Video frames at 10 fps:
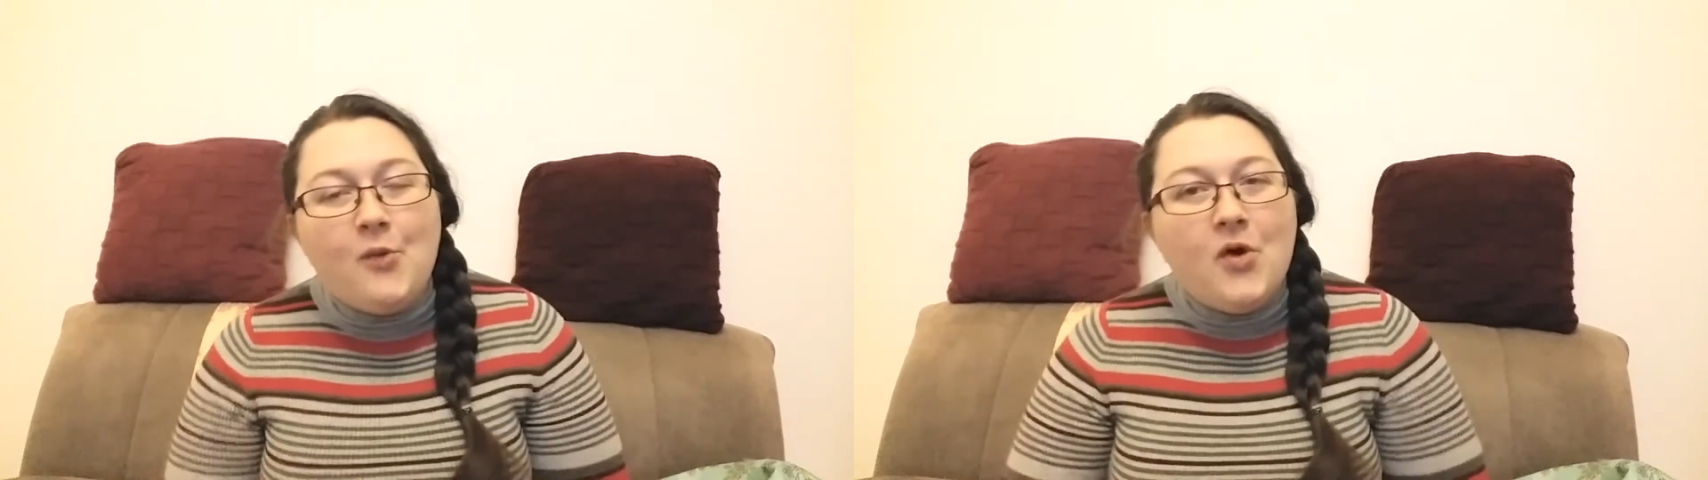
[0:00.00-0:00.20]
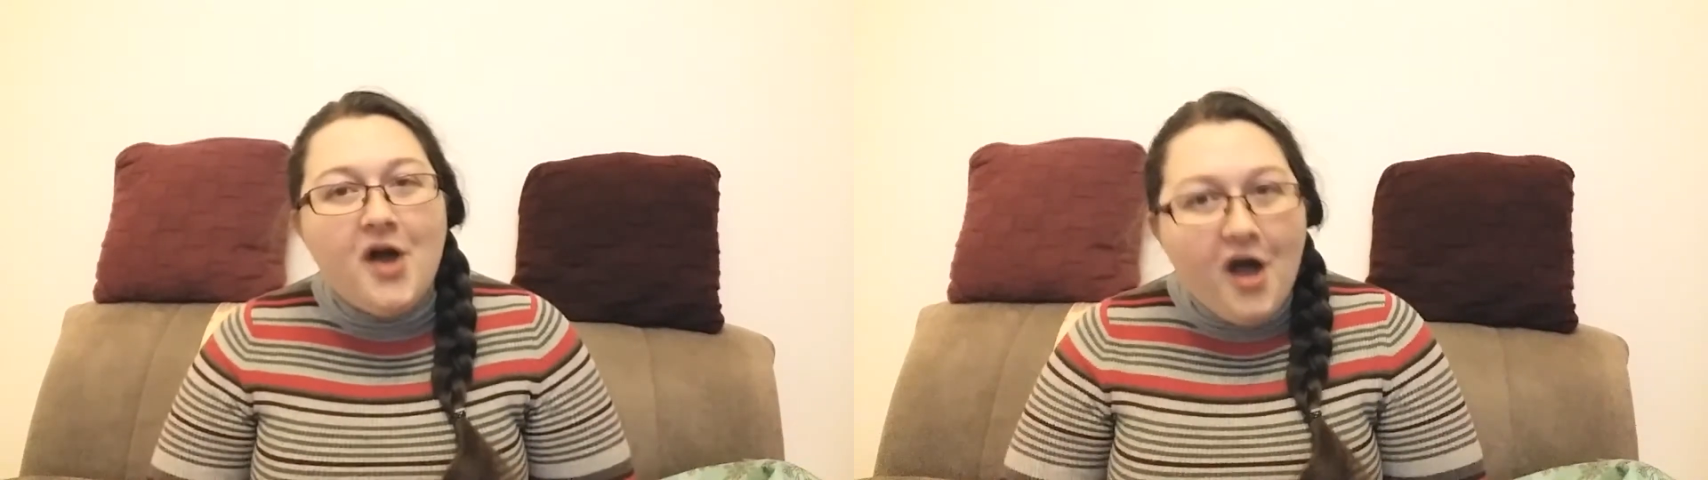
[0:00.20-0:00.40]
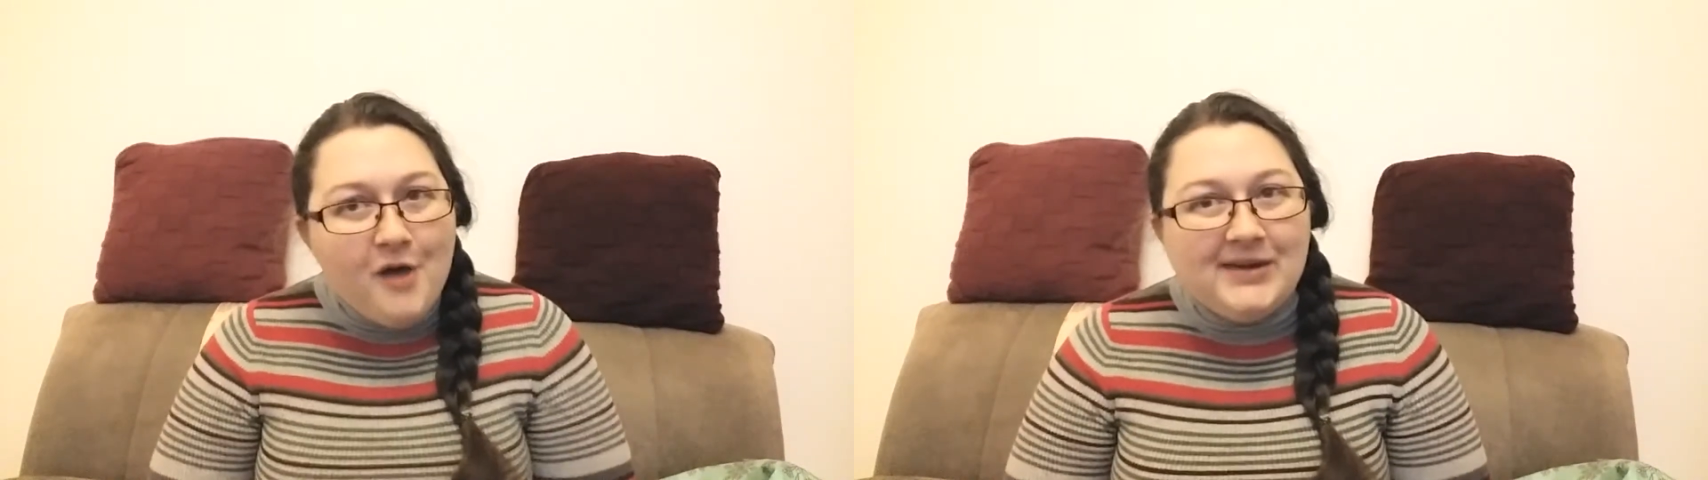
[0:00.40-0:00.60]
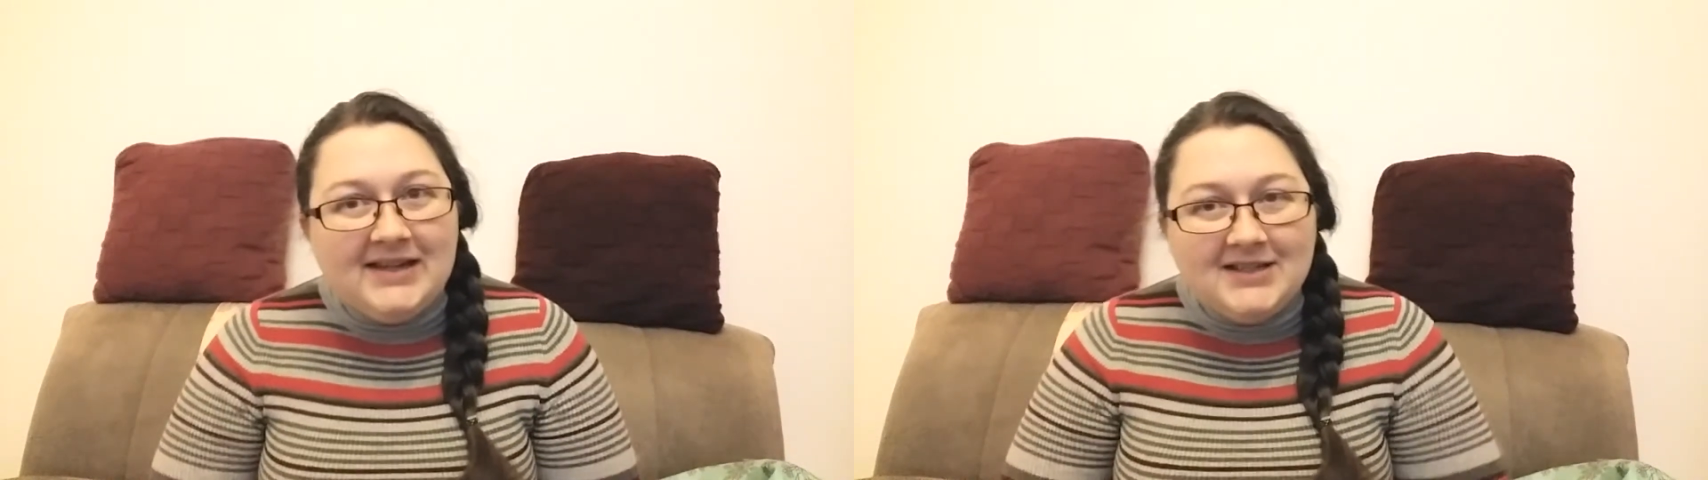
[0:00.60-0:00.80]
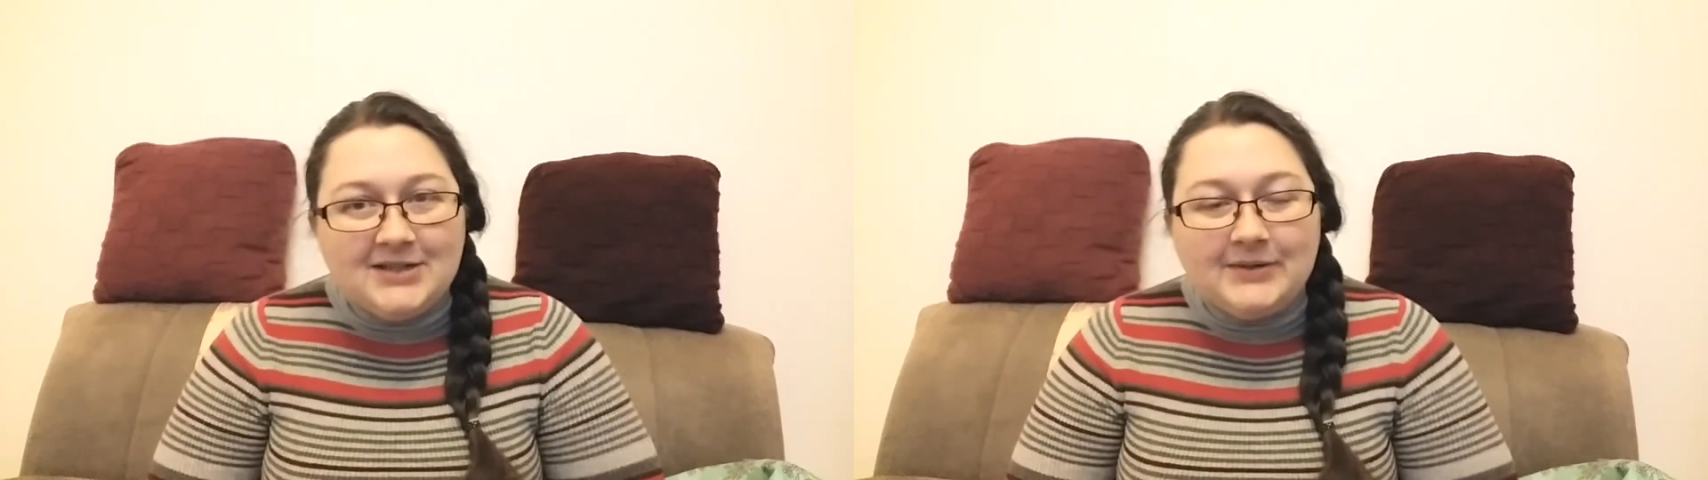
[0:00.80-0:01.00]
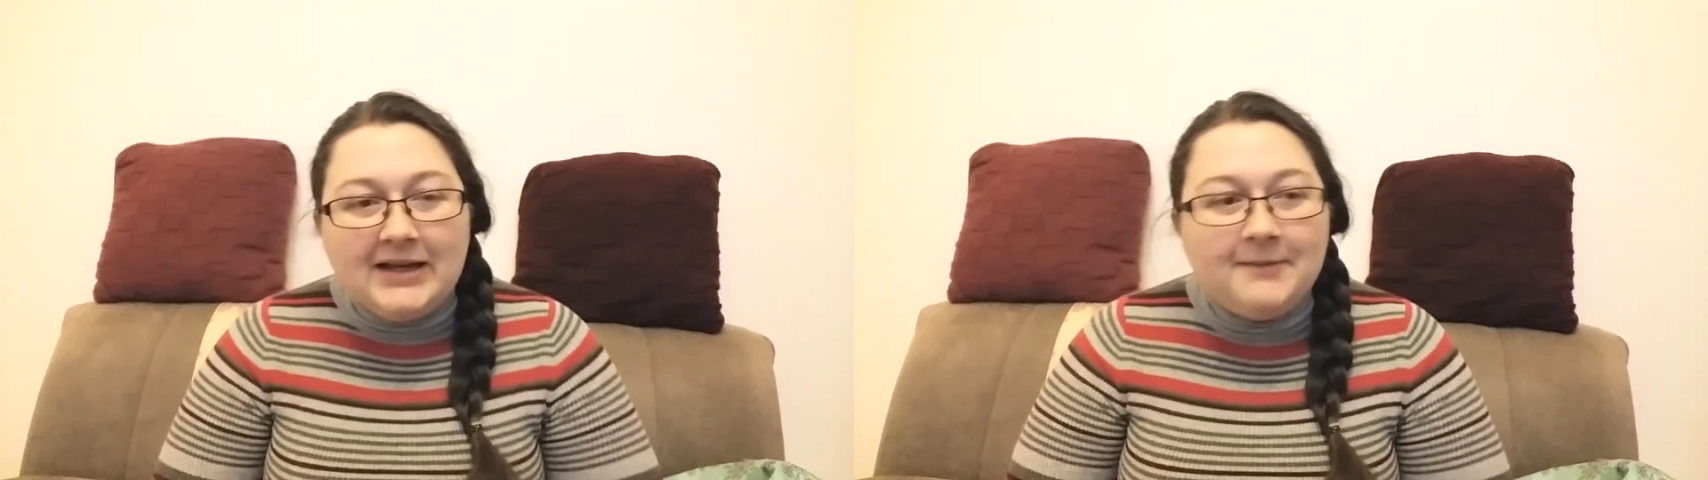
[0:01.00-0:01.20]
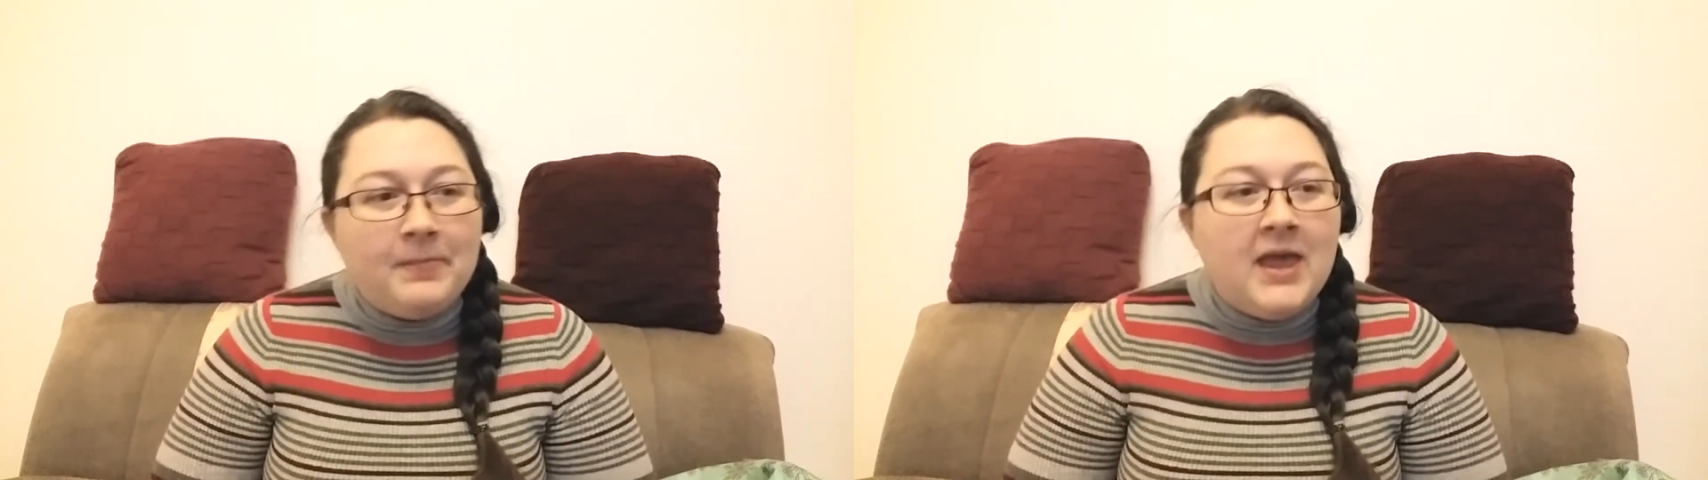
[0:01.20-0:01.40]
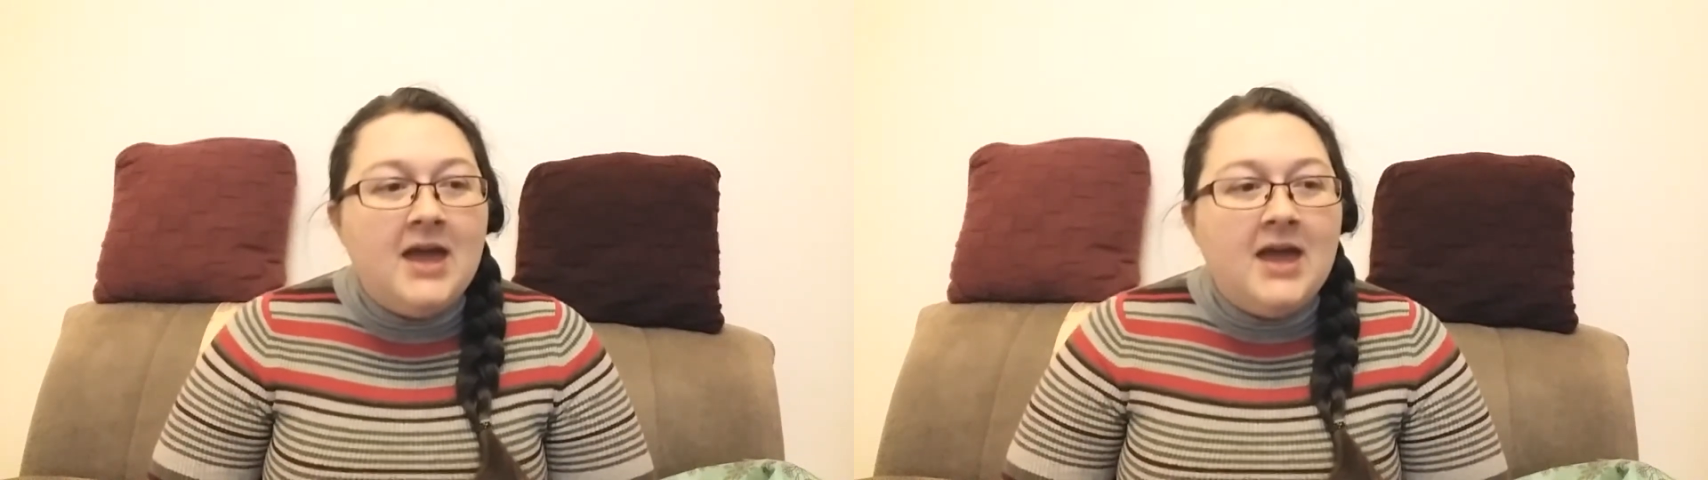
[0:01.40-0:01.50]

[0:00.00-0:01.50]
what are we doing?